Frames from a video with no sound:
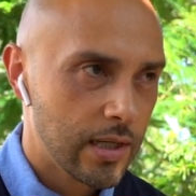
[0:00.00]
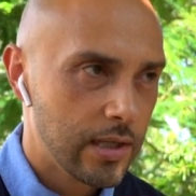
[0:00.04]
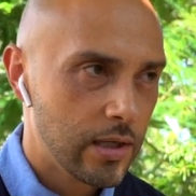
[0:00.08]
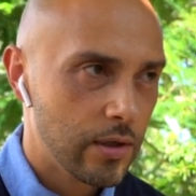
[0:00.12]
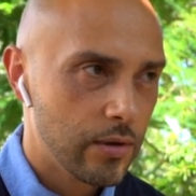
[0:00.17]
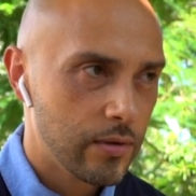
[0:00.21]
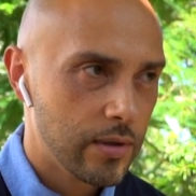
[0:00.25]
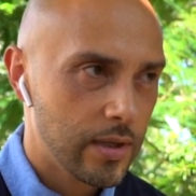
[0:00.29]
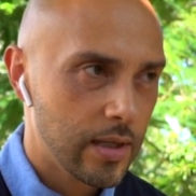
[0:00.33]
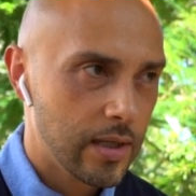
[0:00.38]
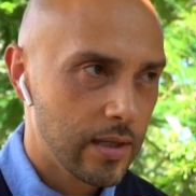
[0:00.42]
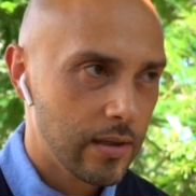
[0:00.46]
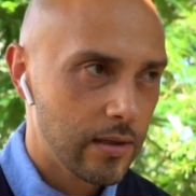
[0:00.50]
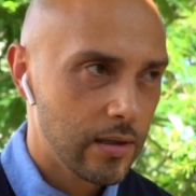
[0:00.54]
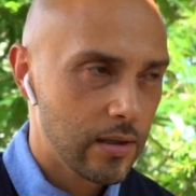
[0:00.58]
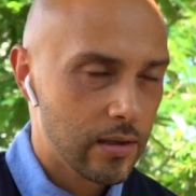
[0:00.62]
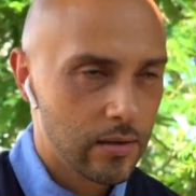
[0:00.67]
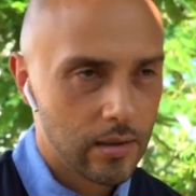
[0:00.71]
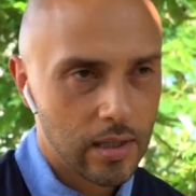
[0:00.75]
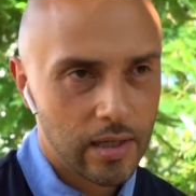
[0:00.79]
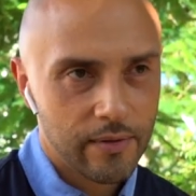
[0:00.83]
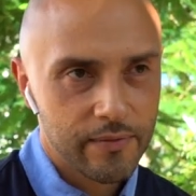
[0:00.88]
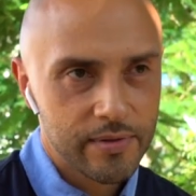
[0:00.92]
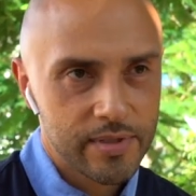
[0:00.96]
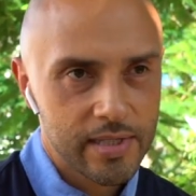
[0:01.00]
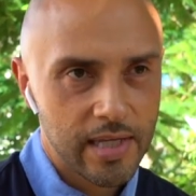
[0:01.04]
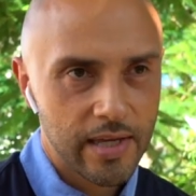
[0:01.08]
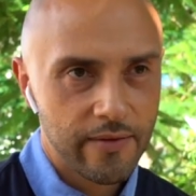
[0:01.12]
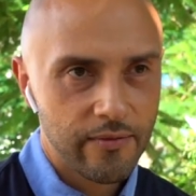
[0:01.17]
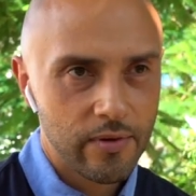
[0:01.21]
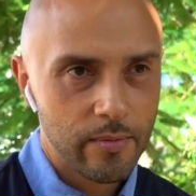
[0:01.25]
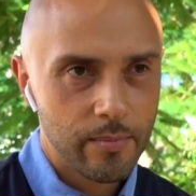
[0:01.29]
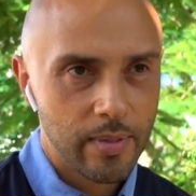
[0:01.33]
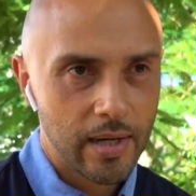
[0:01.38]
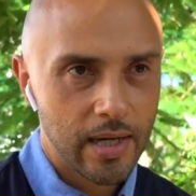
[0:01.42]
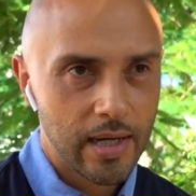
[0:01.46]
I know that, obviously
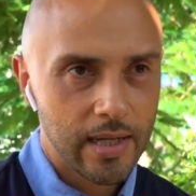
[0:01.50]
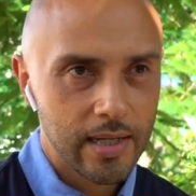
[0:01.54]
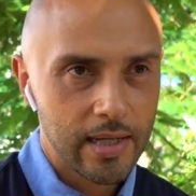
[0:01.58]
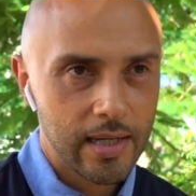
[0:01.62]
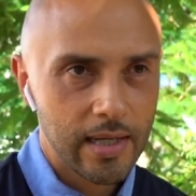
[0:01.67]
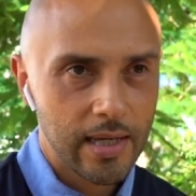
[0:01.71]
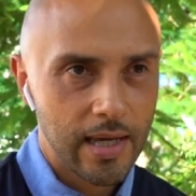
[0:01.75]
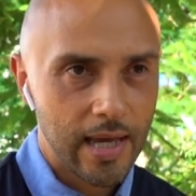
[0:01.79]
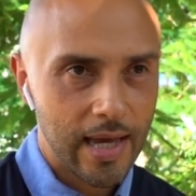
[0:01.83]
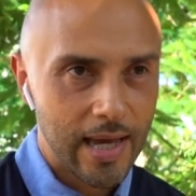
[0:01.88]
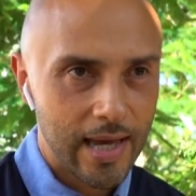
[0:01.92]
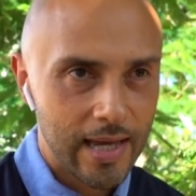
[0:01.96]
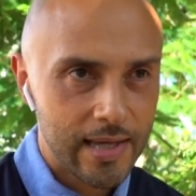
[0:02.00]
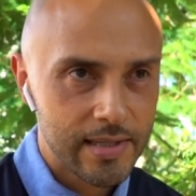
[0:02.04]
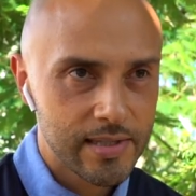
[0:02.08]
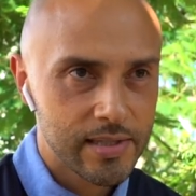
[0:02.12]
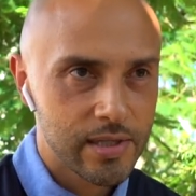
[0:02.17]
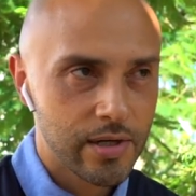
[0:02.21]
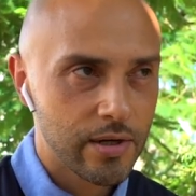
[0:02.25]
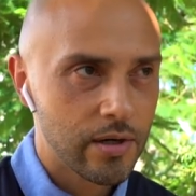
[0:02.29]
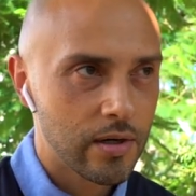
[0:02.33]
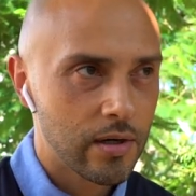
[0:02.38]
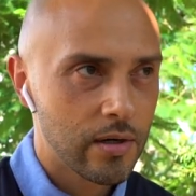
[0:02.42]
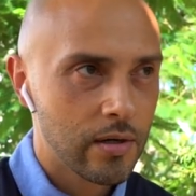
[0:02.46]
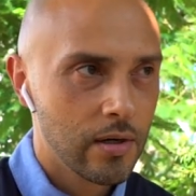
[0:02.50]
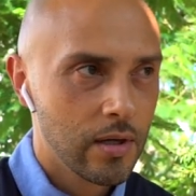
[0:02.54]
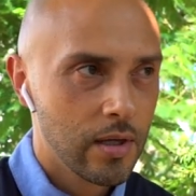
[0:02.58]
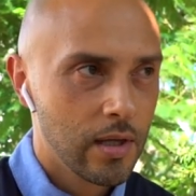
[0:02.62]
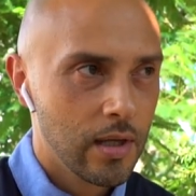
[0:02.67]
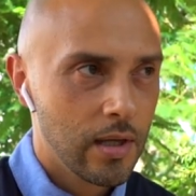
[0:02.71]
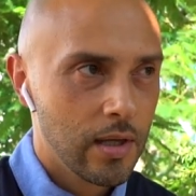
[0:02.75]
everybody has the